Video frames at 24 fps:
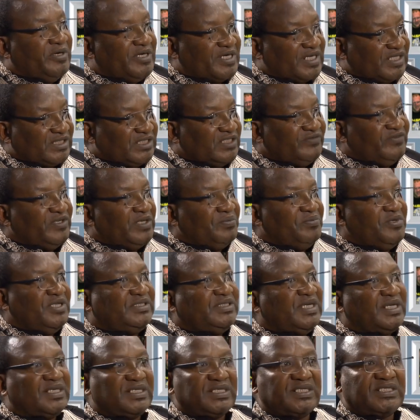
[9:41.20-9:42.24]
receiving
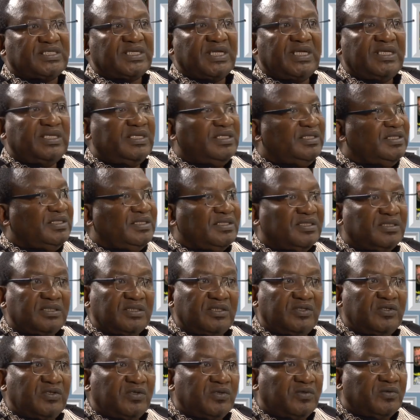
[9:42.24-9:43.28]
military training,
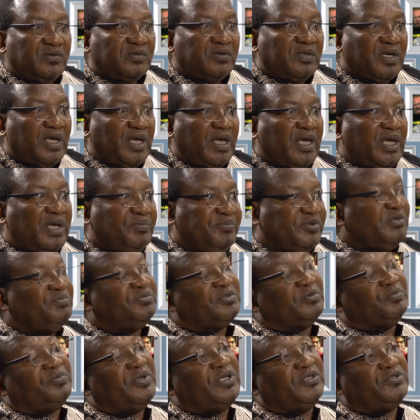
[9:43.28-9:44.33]
you know, being
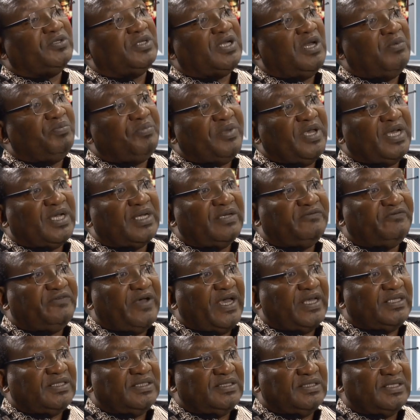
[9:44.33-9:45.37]
prepared to come back and
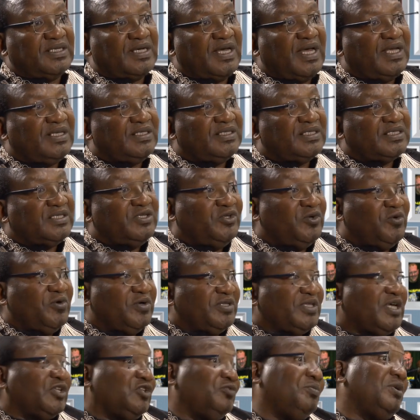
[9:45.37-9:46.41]
fight in the country,
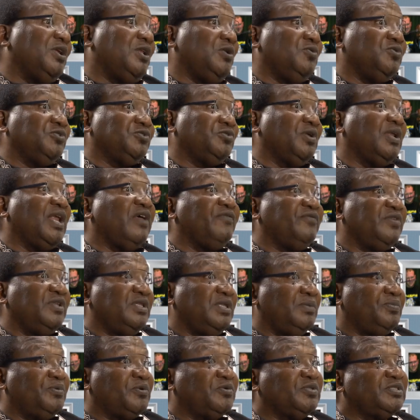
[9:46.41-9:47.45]
knowing that you might lose your life
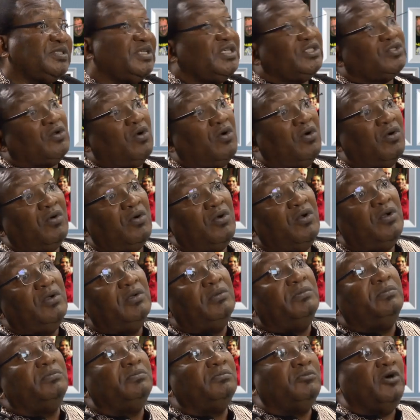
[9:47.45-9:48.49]
in the process or
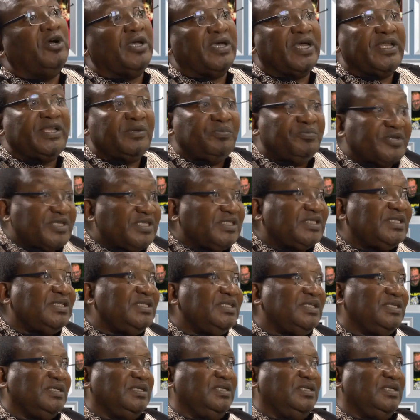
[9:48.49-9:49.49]
get imprisoned.